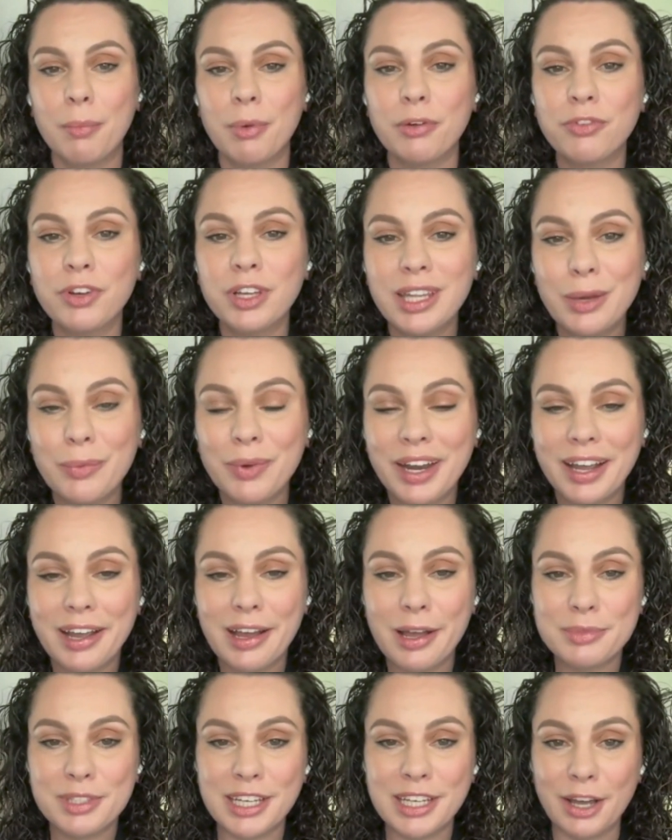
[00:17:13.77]
But really, when it
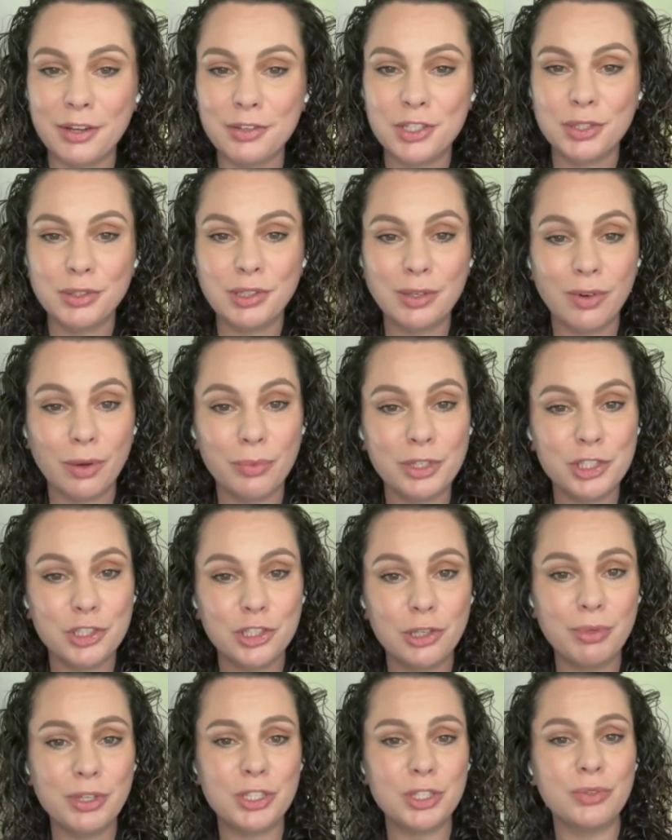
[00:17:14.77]
comes down to it, what we
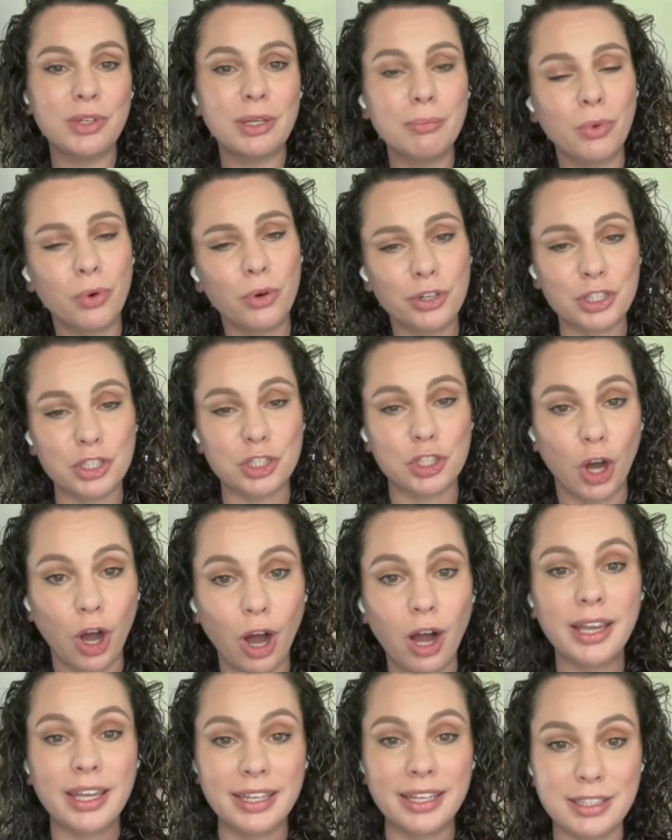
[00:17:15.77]
should be doing more is
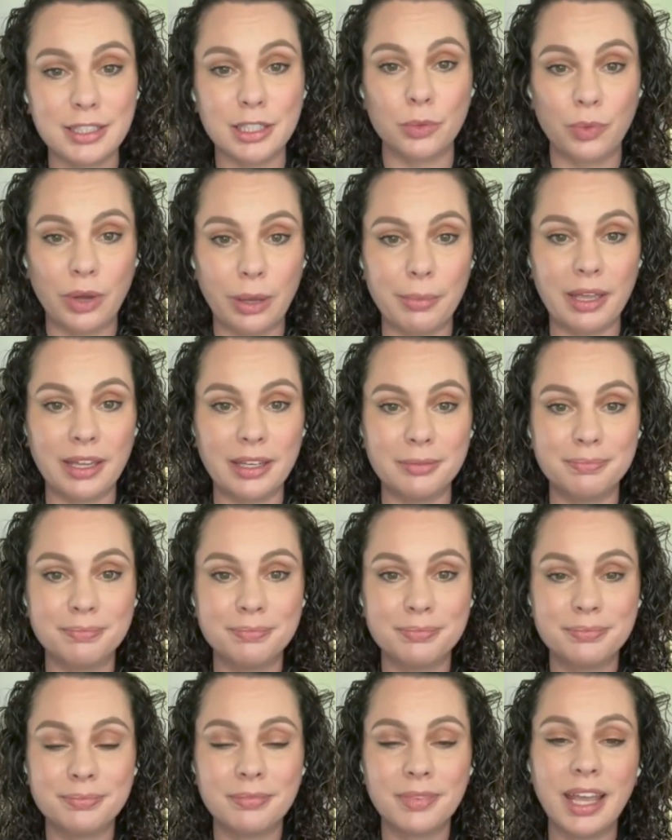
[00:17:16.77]
talking to women.
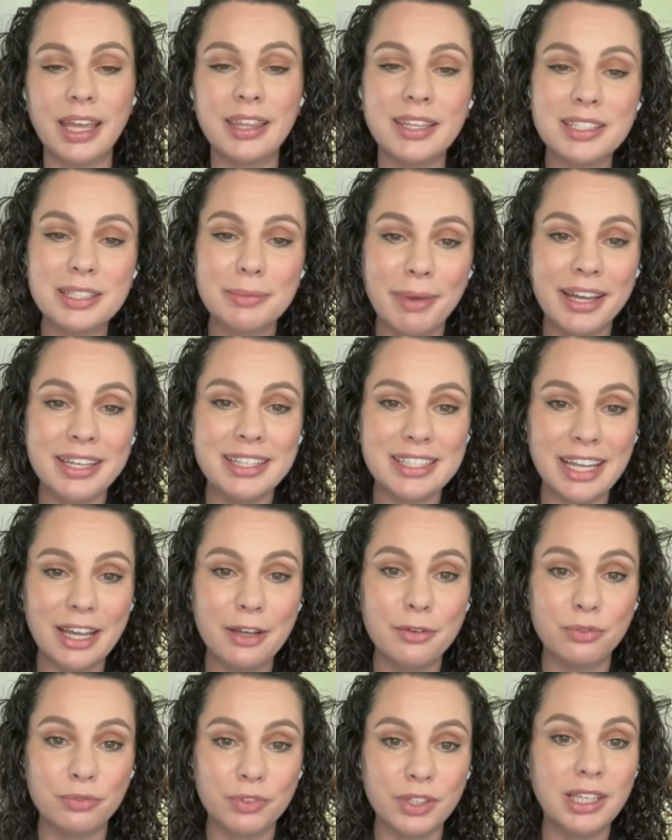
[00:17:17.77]
And this might
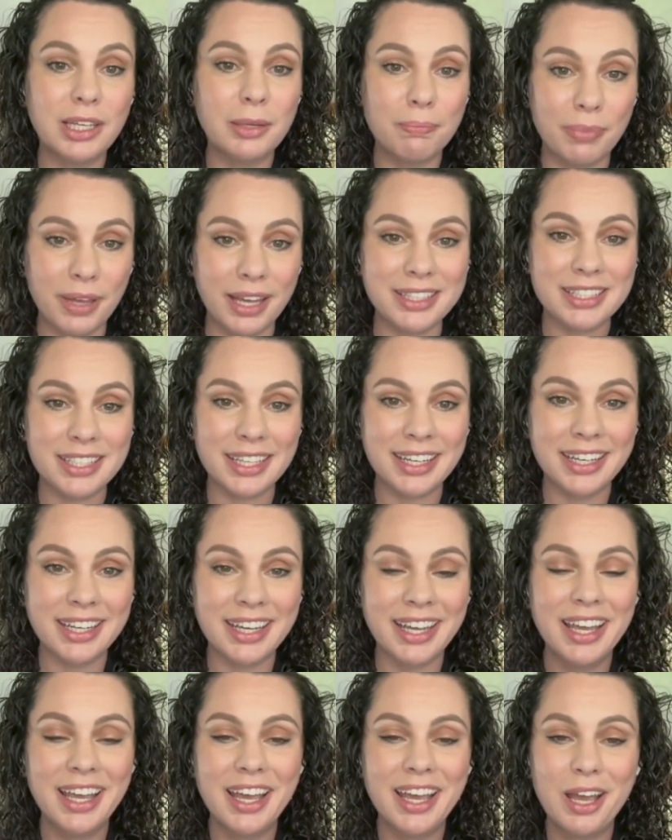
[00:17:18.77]
sound really
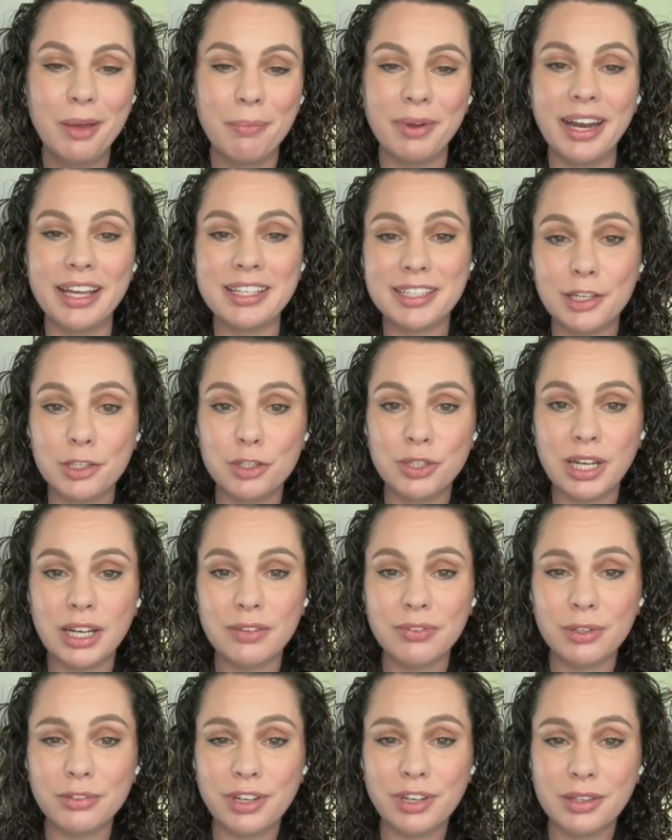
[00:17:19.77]
basic, but as I
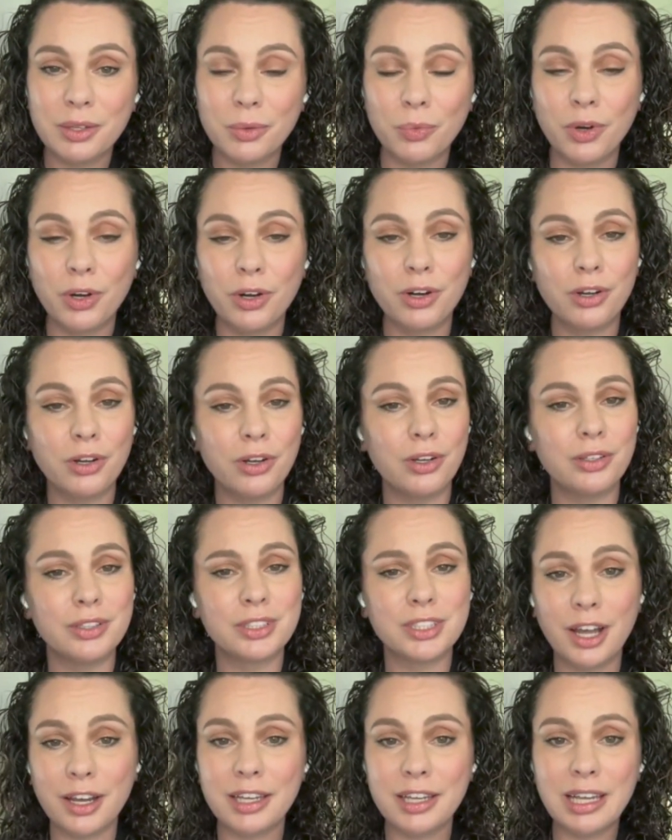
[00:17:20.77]
travel around the
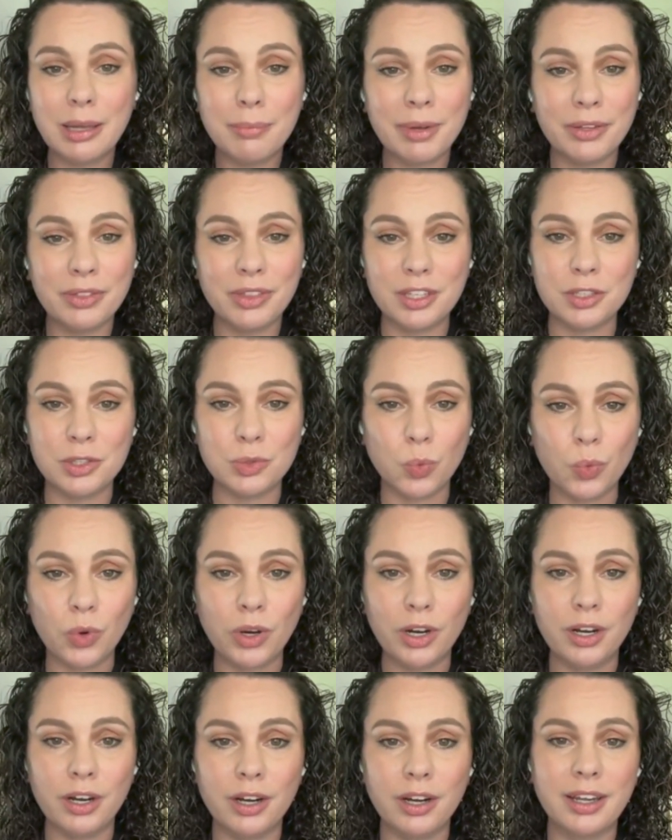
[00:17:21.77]
world, talking about this
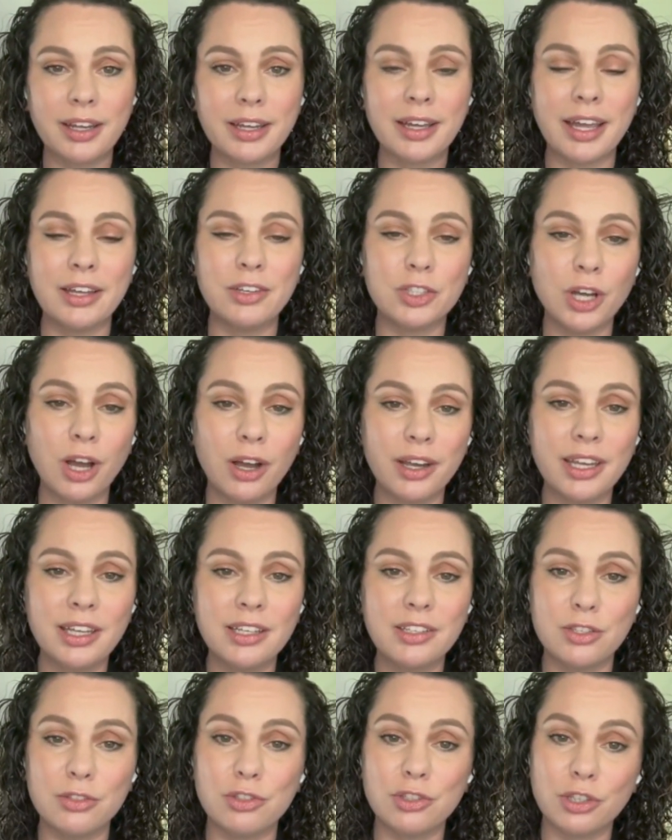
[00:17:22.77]
work and
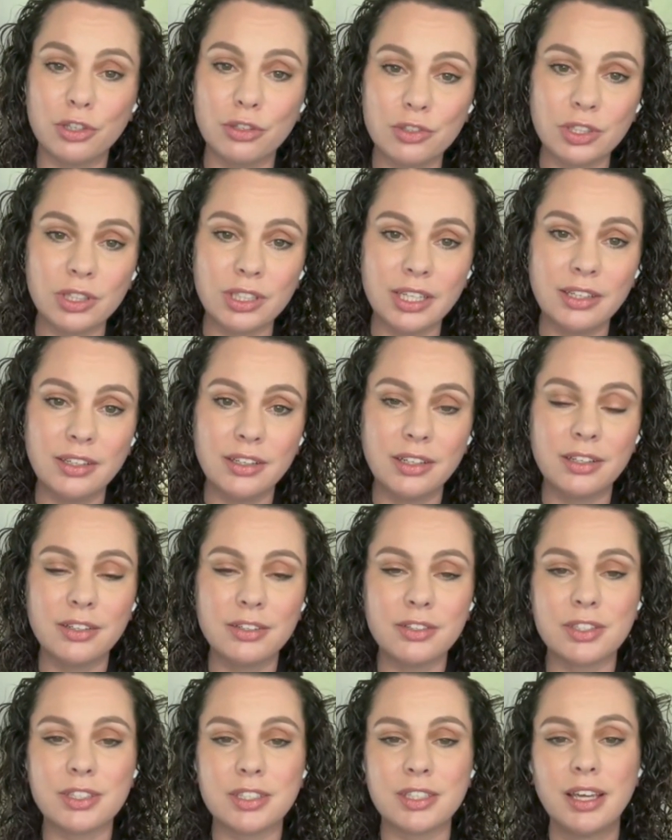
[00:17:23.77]
talking to church
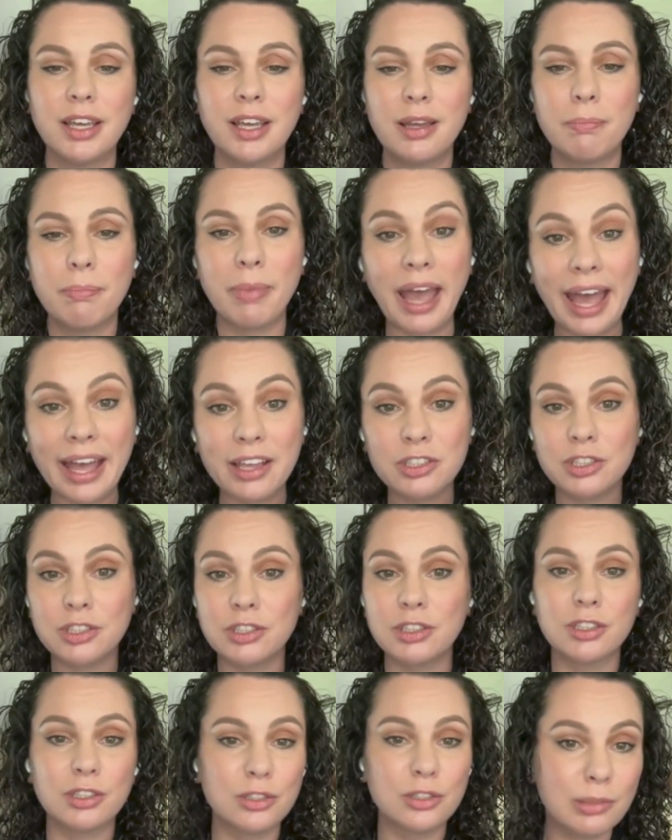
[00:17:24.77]
leaders,
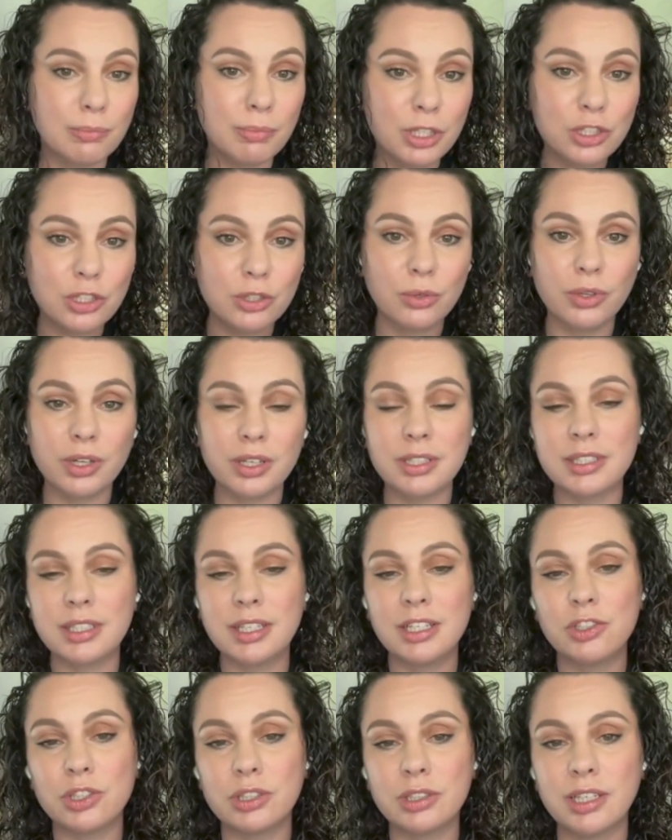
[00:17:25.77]
pastors, mission
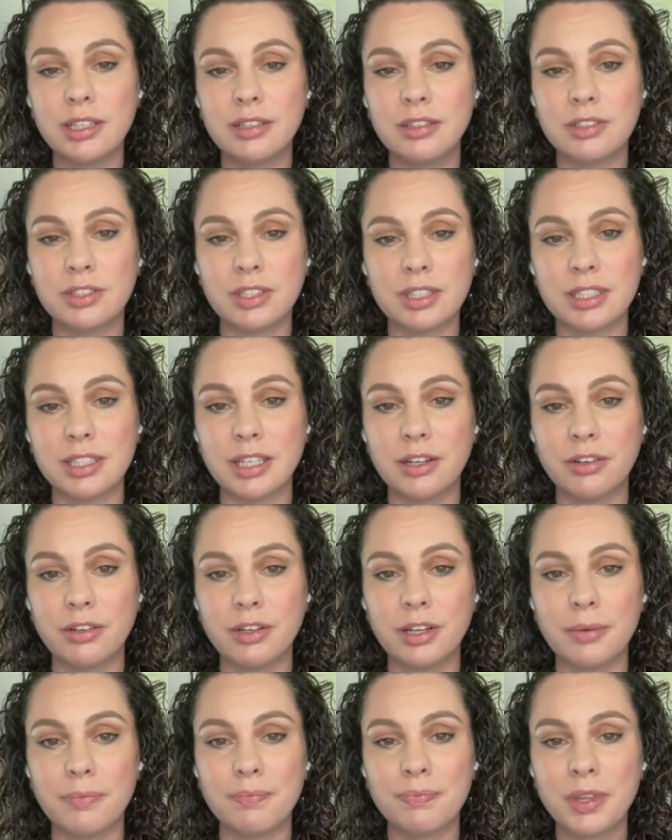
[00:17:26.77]
organization leaders,
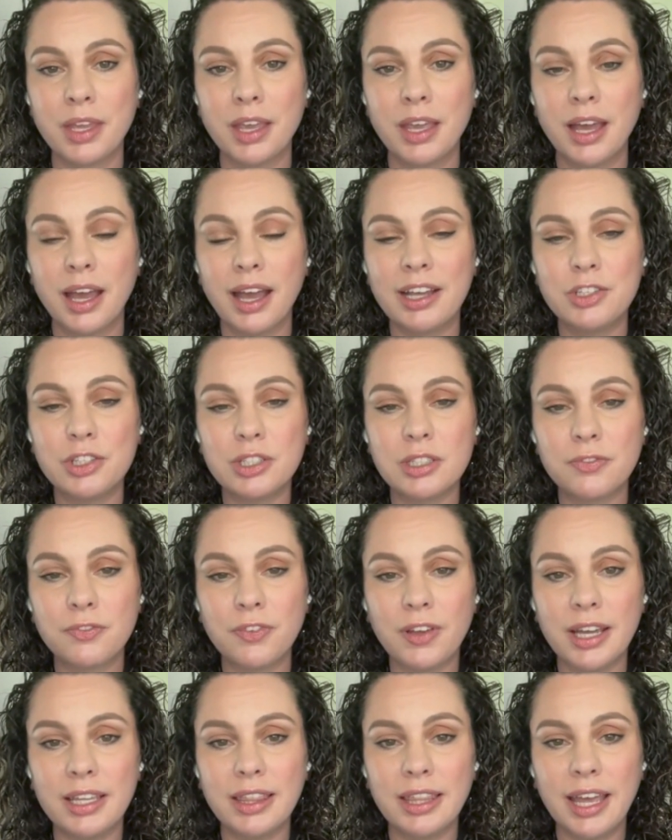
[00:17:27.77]
etc., I just
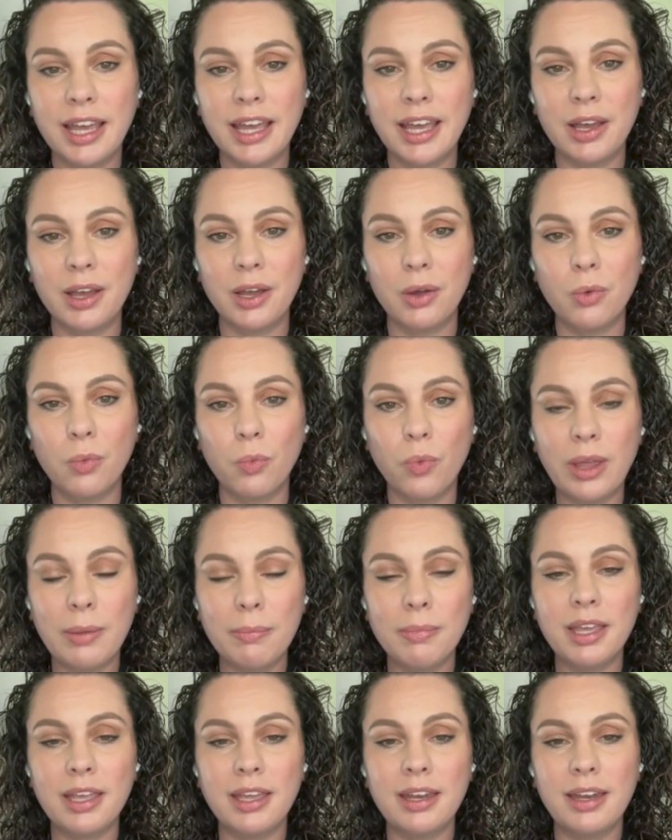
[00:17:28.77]
find that
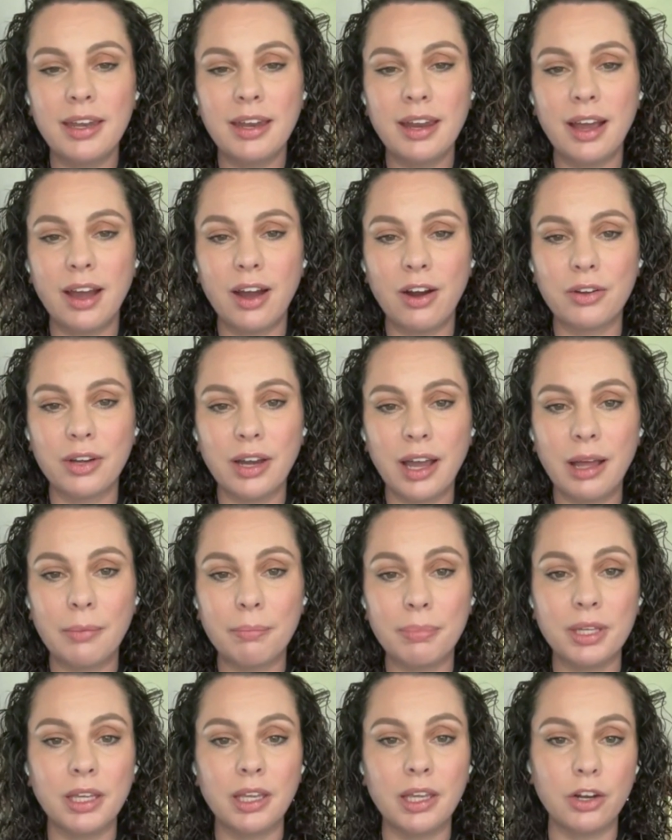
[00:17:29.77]
women are
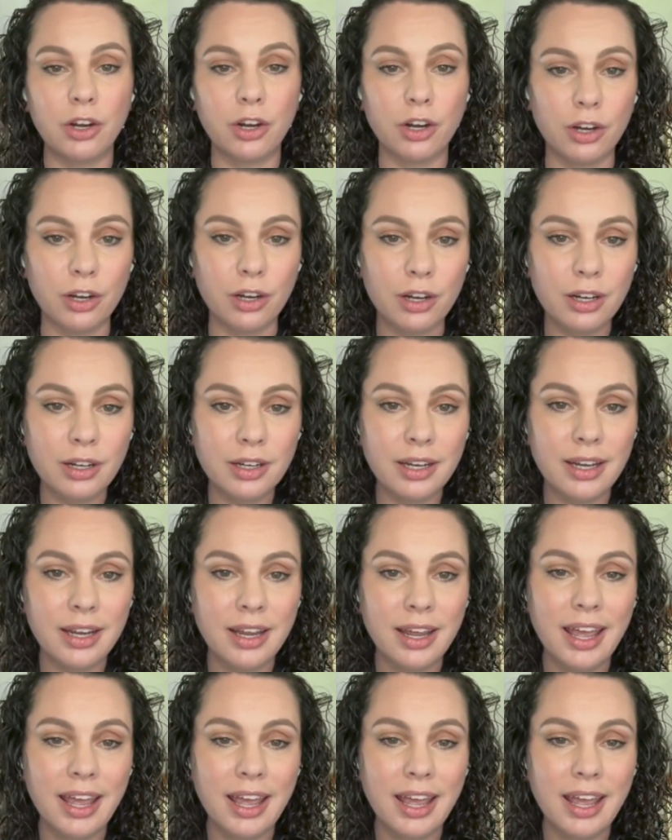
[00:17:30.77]
not being heard.